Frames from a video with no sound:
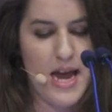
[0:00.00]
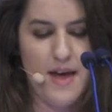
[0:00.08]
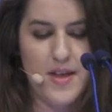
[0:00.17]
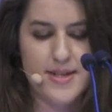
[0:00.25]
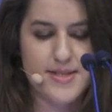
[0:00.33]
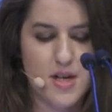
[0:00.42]

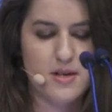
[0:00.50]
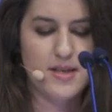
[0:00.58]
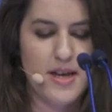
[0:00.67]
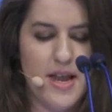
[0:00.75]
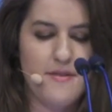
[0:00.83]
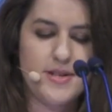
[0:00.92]
And they
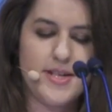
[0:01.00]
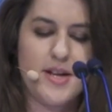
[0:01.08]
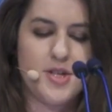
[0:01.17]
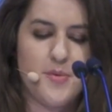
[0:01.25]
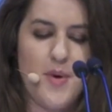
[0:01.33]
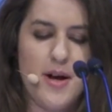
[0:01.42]
certainly never
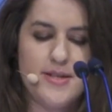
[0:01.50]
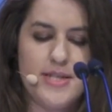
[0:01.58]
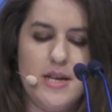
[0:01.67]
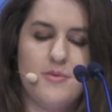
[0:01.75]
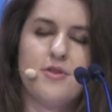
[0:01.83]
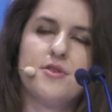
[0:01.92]
touch upon
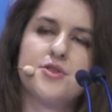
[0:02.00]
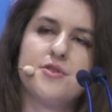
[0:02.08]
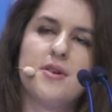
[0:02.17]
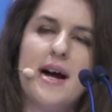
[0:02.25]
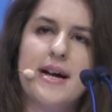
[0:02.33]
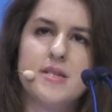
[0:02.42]
deep
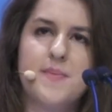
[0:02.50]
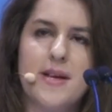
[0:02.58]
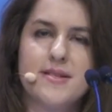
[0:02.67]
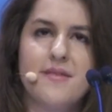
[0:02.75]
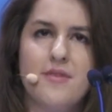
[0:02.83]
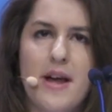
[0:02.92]
cultural
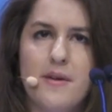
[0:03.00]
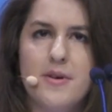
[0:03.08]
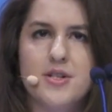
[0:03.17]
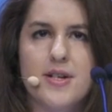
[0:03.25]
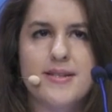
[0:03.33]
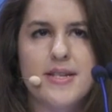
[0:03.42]
aspects of
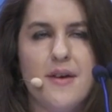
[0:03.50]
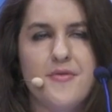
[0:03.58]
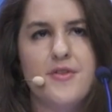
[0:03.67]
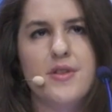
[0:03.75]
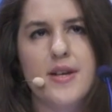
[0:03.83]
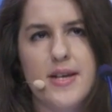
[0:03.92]
language, except
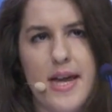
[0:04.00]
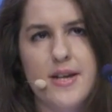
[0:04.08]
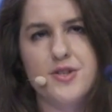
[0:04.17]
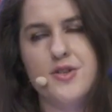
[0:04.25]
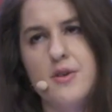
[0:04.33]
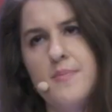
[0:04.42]
for the
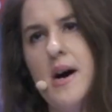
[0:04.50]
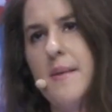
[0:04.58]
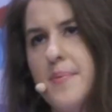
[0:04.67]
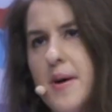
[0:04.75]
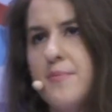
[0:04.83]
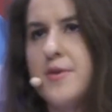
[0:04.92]
occasional pop-up,